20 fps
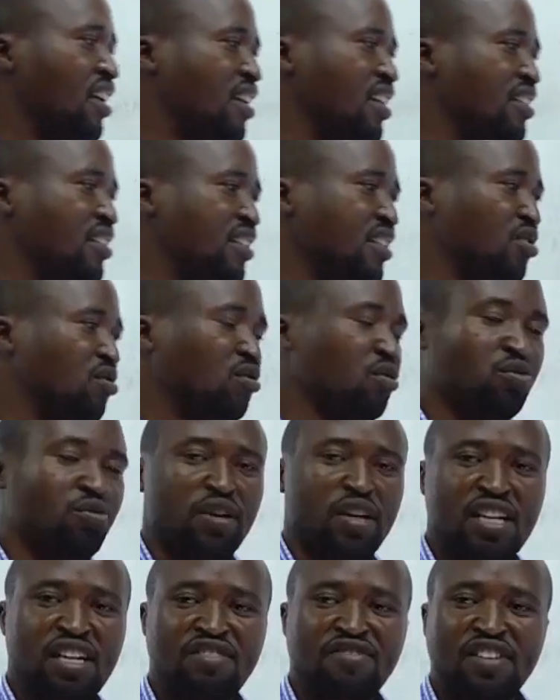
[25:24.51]
is equal to
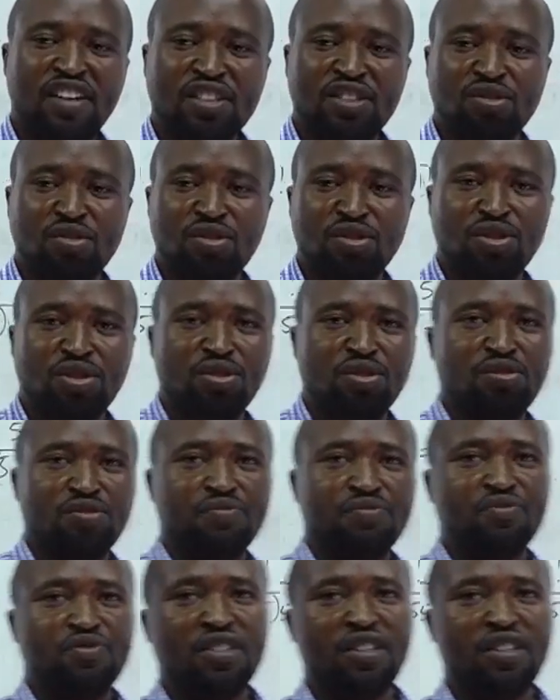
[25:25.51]
n factorial